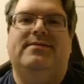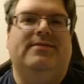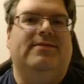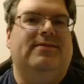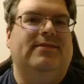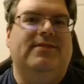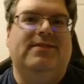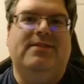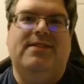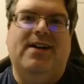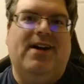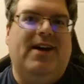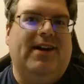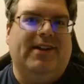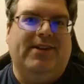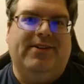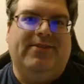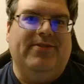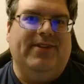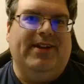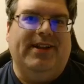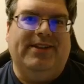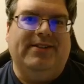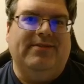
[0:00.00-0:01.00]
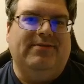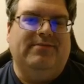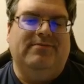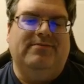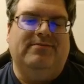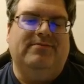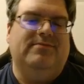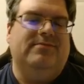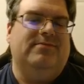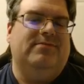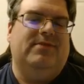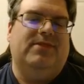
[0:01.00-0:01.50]
Not a great
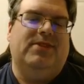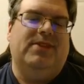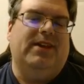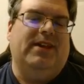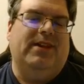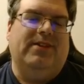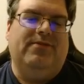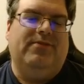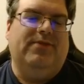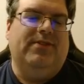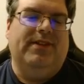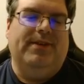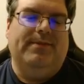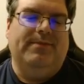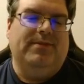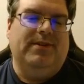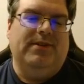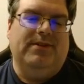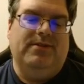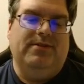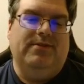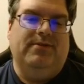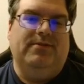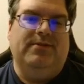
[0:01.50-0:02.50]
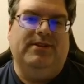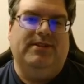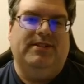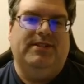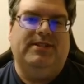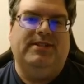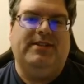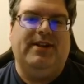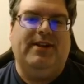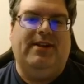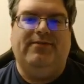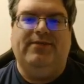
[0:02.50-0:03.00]
thing for them to do, to
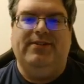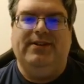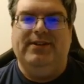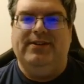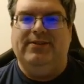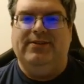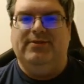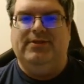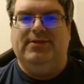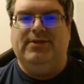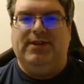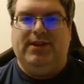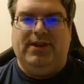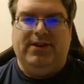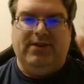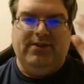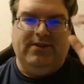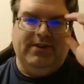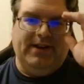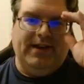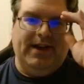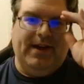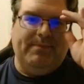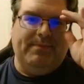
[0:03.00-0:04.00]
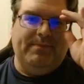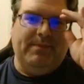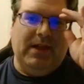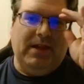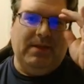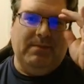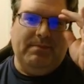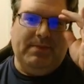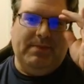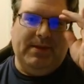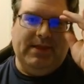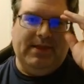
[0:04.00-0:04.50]
stuff it into a security
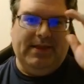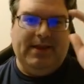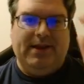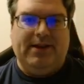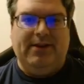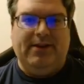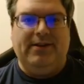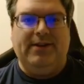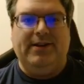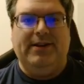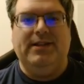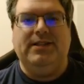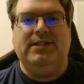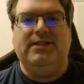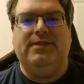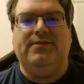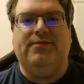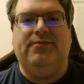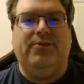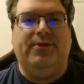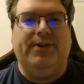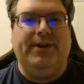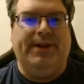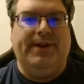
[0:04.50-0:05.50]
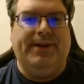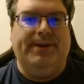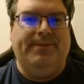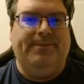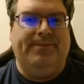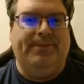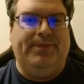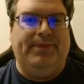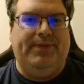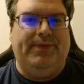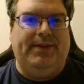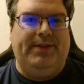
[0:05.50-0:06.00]
update, but there it is for you.
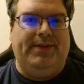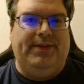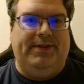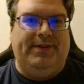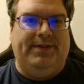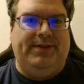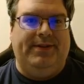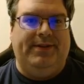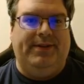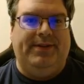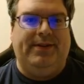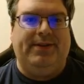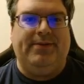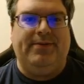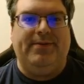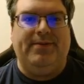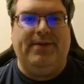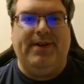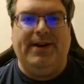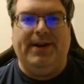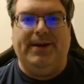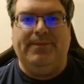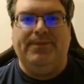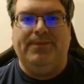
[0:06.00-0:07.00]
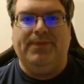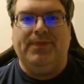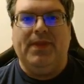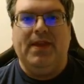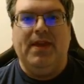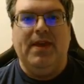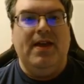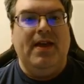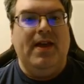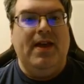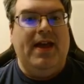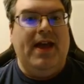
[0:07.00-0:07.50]
All right.
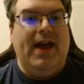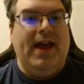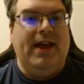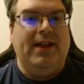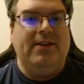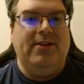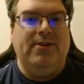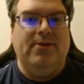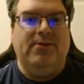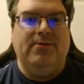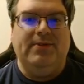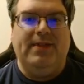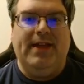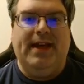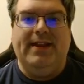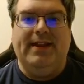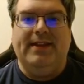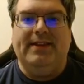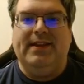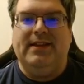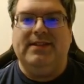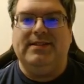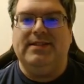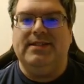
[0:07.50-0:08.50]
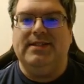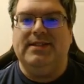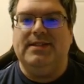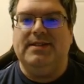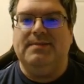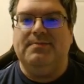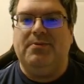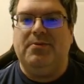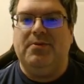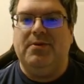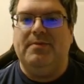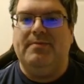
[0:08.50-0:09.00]
And note that it doesn't
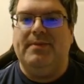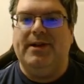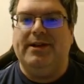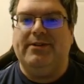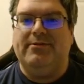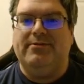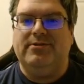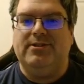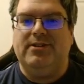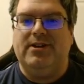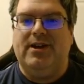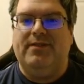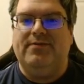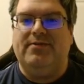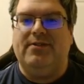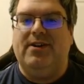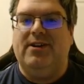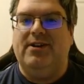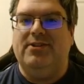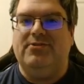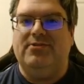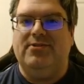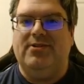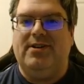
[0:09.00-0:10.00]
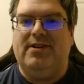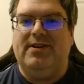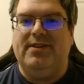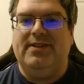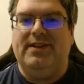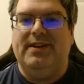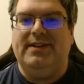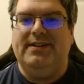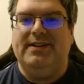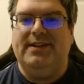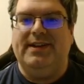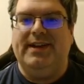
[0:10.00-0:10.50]
support Microsoft Entra
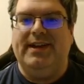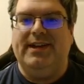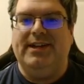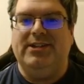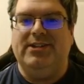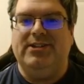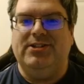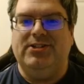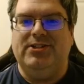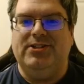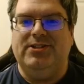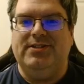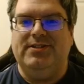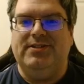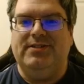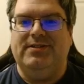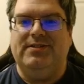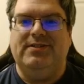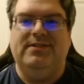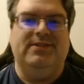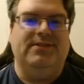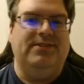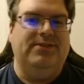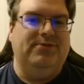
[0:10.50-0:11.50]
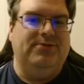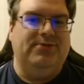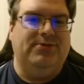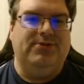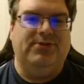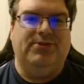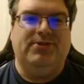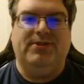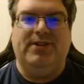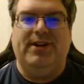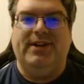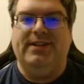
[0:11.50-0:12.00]
authentication.
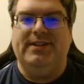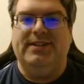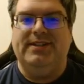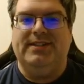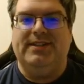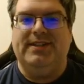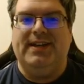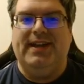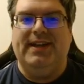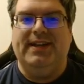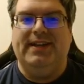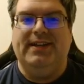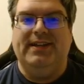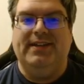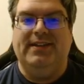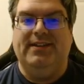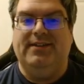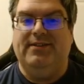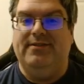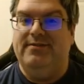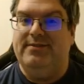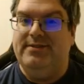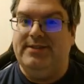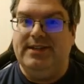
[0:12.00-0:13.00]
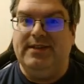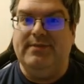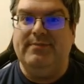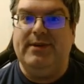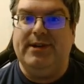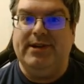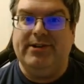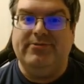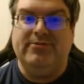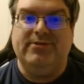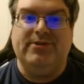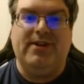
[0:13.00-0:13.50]
Users trying to sign in using
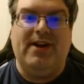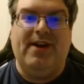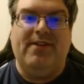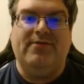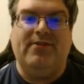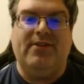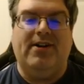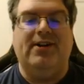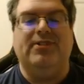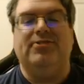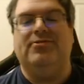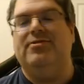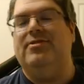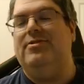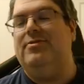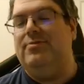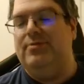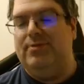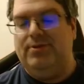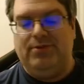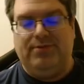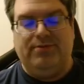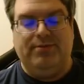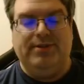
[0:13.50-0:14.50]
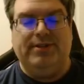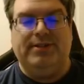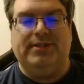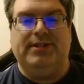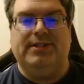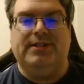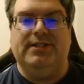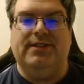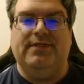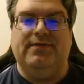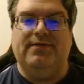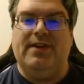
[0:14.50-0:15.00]
Microsoft Entra or
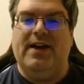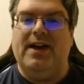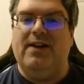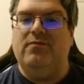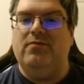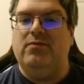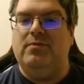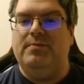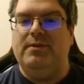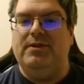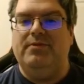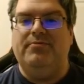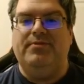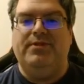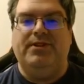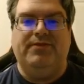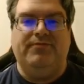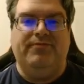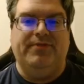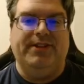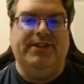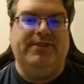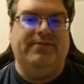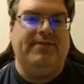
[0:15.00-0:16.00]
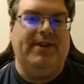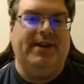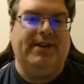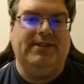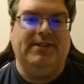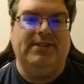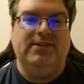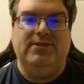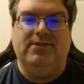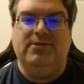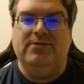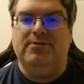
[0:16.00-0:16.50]
365 will be
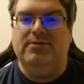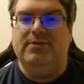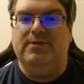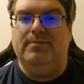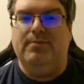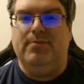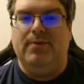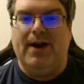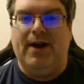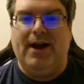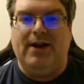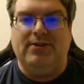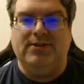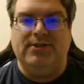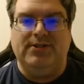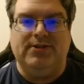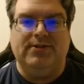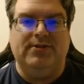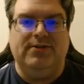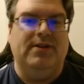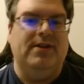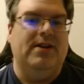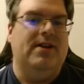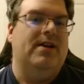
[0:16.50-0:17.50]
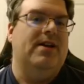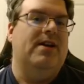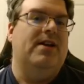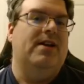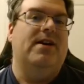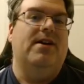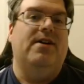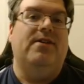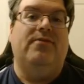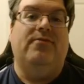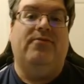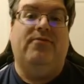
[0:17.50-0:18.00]
redirected to the browser.
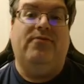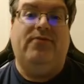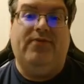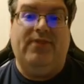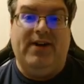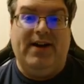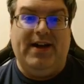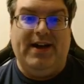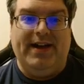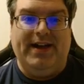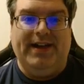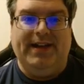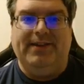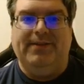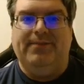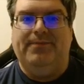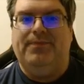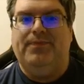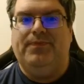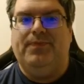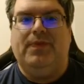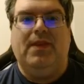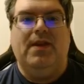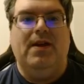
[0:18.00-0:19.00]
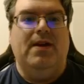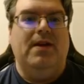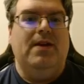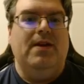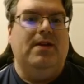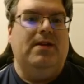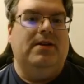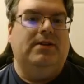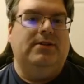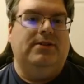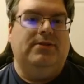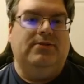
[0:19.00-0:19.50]
Fine.
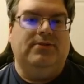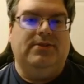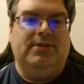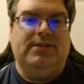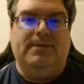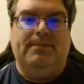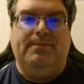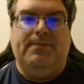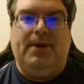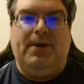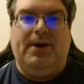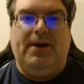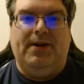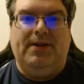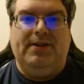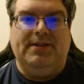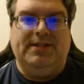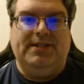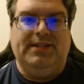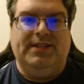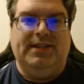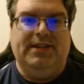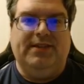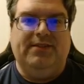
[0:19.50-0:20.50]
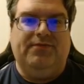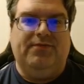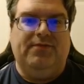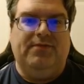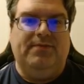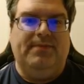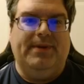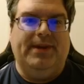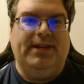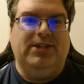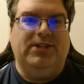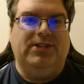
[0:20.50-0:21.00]
Here's some policy
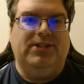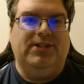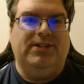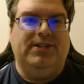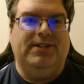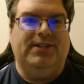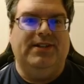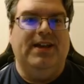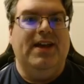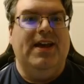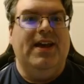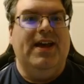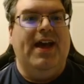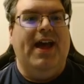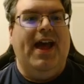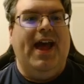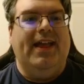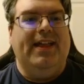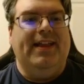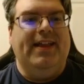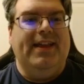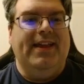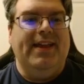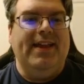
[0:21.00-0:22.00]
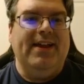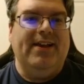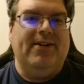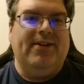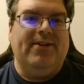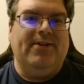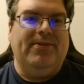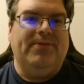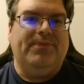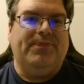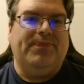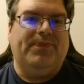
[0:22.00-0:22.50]
information. And
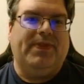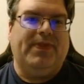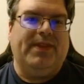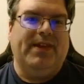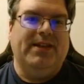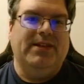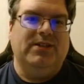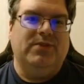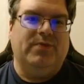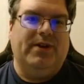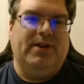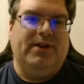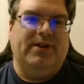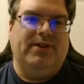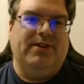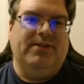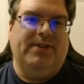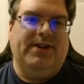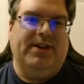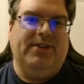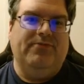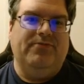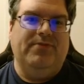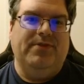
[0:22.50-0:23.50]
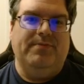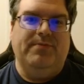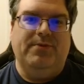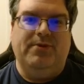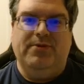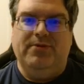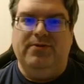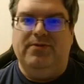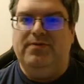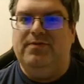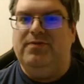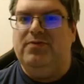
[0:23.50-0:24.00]
here is where you can
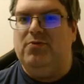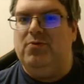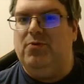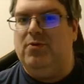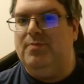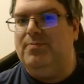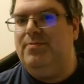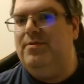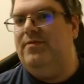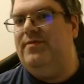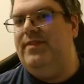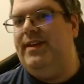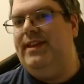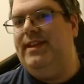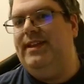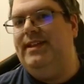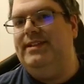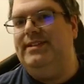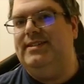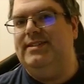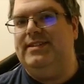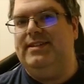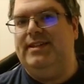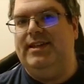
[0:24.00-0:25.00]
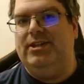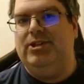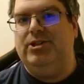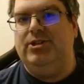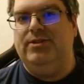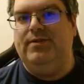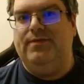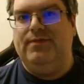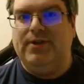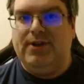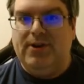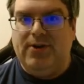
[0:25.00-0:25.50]
remove or prevent
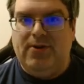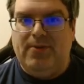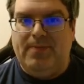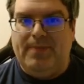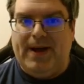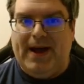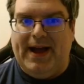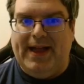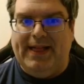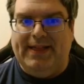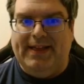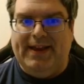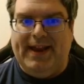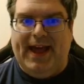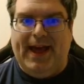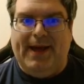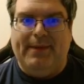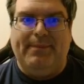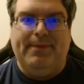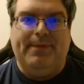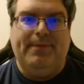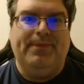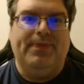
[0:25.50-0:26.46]
installation of the Copilot app.